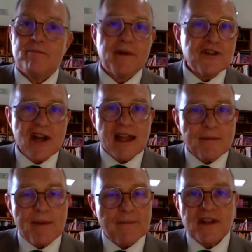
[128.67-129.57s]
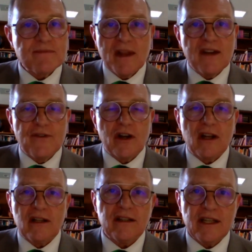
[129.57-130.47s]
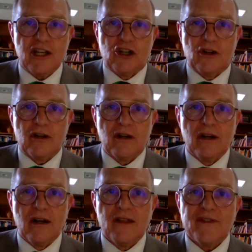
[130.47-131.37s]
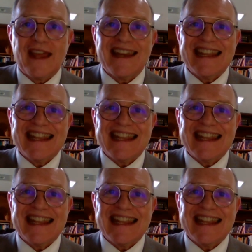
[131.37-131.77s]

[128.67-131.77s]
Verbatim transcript: But John the Baptist made it very clear that